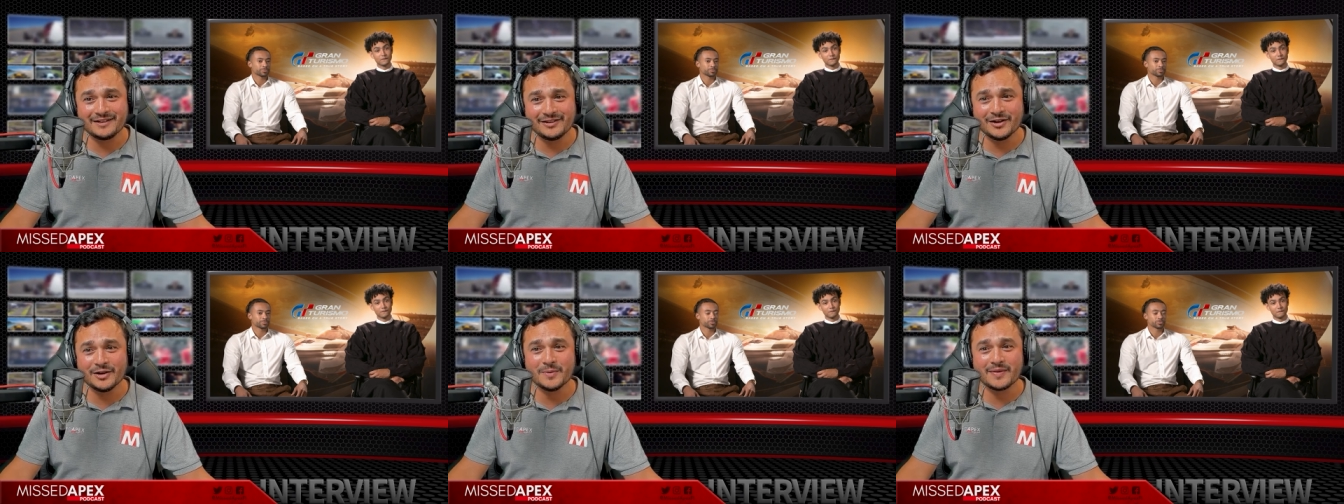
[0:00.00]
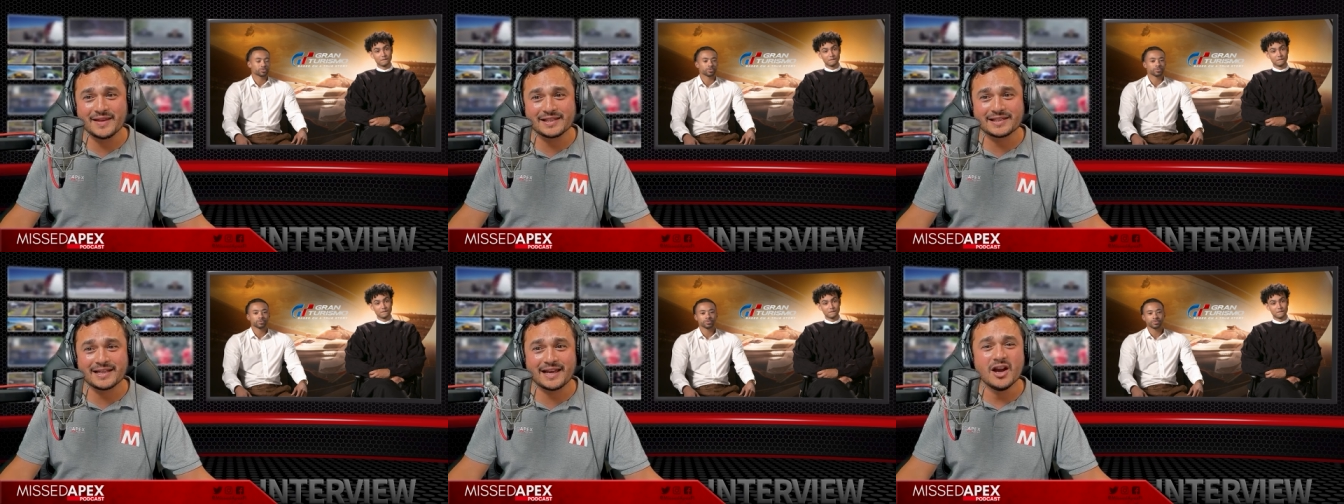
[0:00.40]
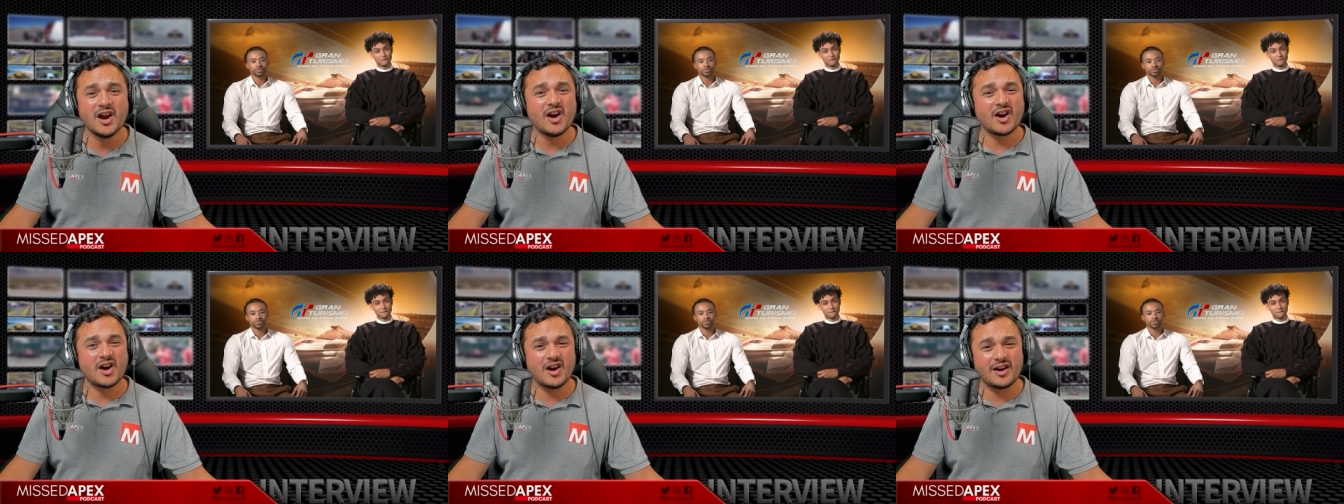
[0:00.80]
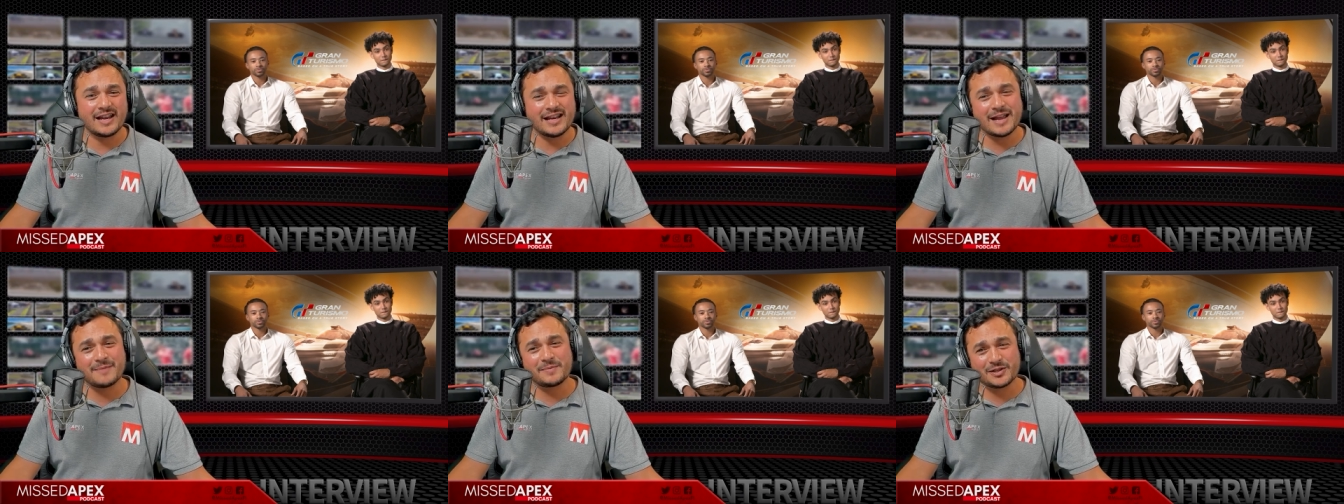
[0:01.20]
You know, when they say uh,
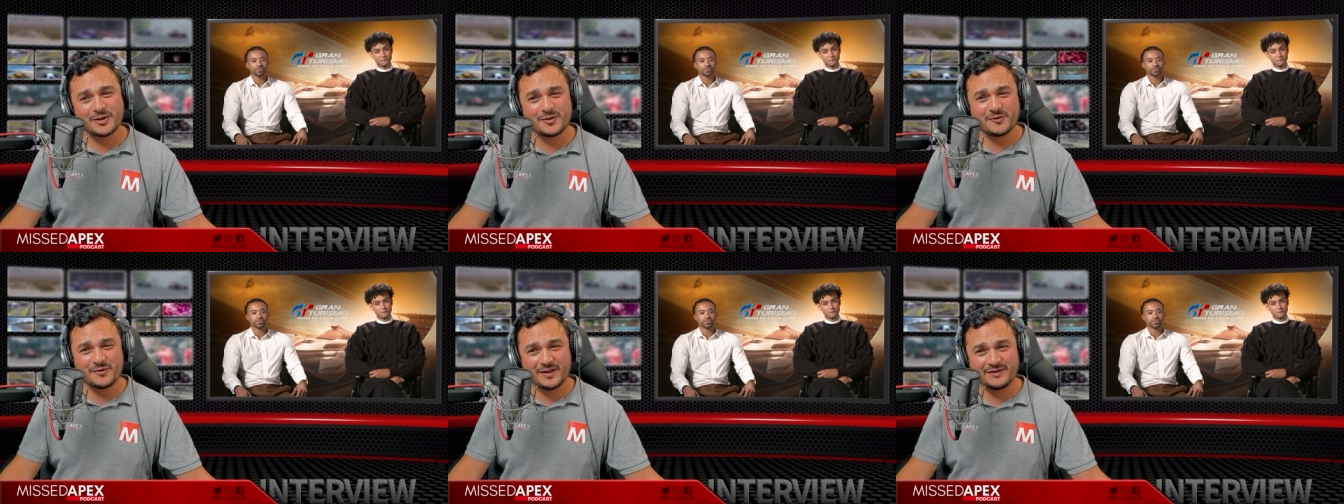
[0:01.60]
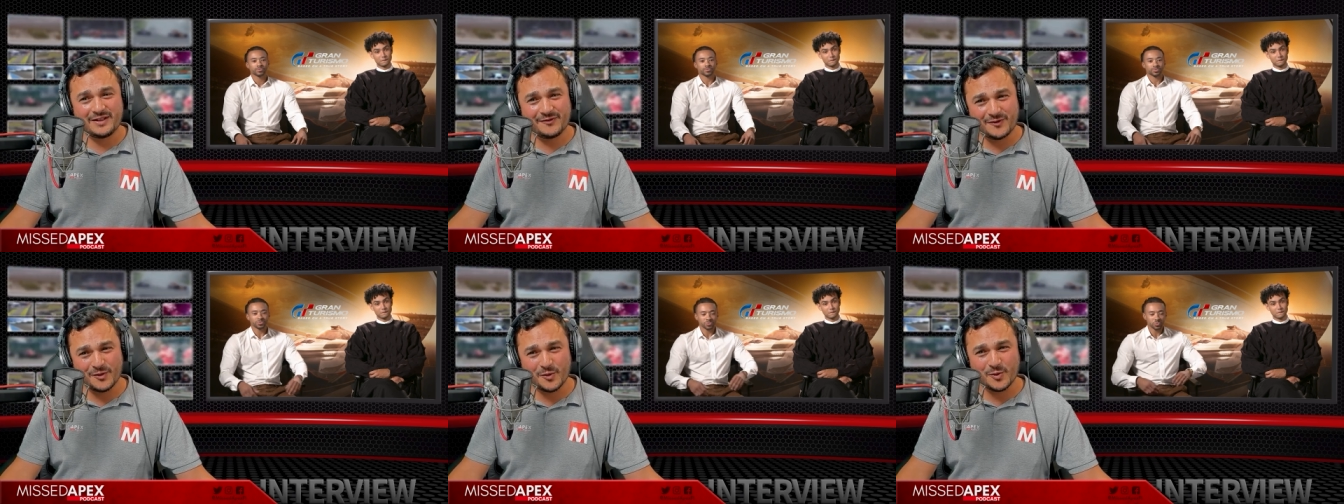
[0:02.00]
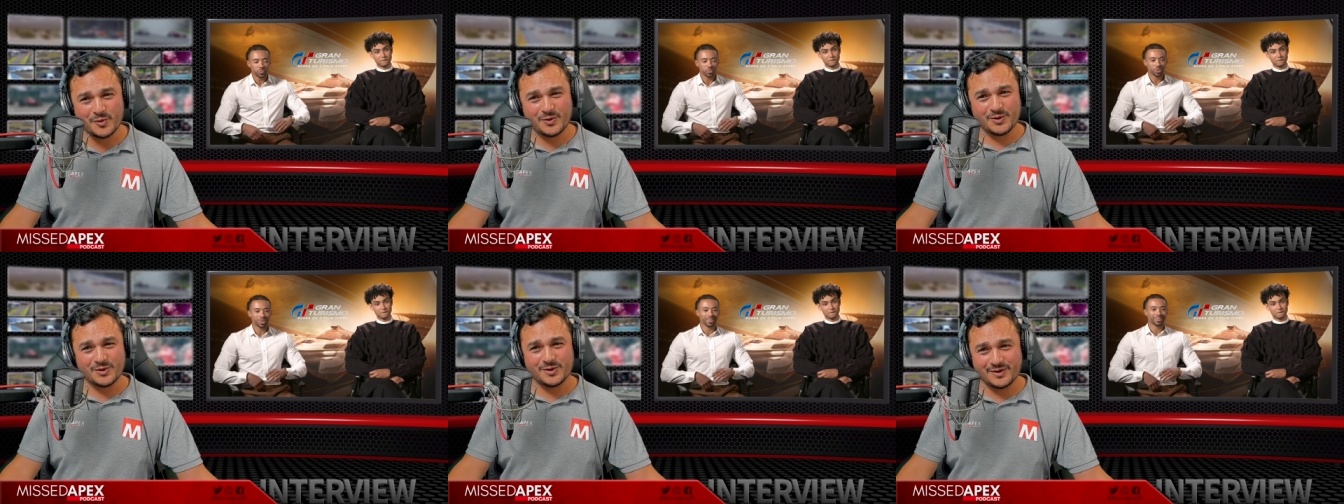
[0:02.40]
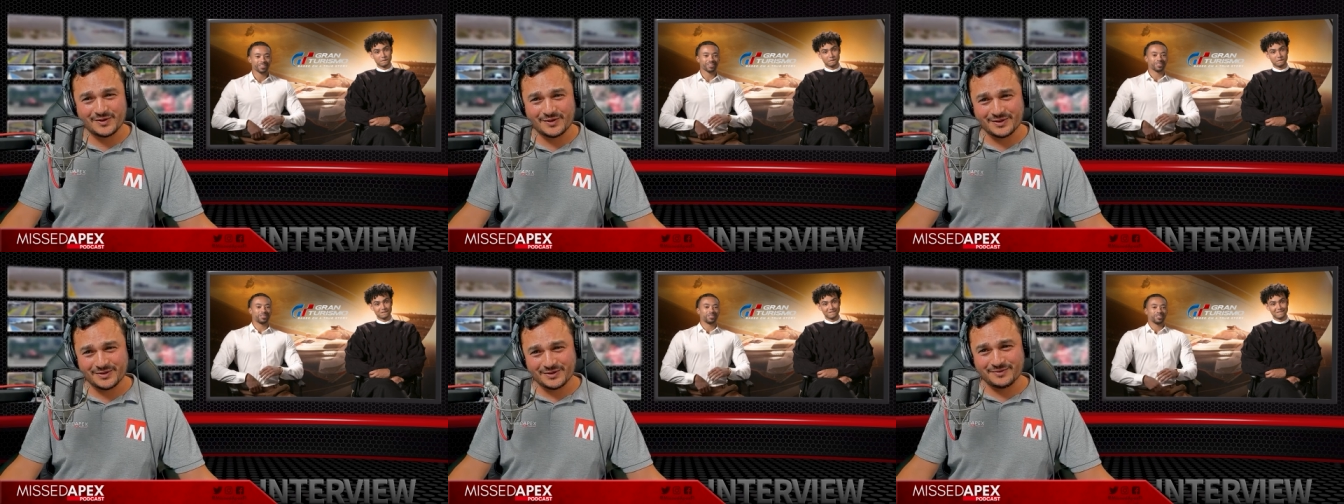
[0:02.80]
in episode 54, the,
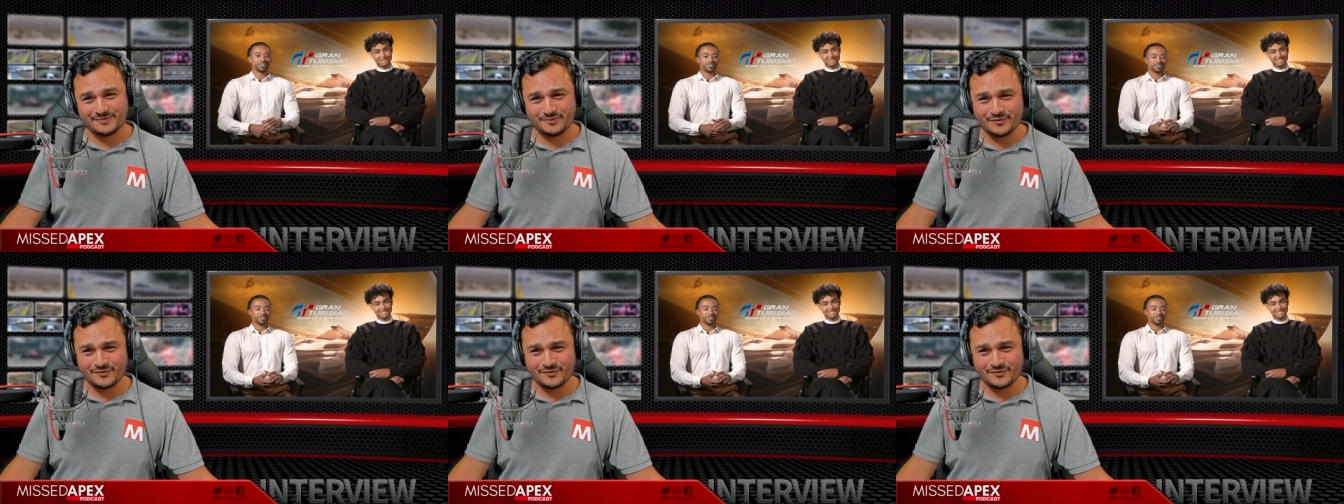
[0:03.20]
the,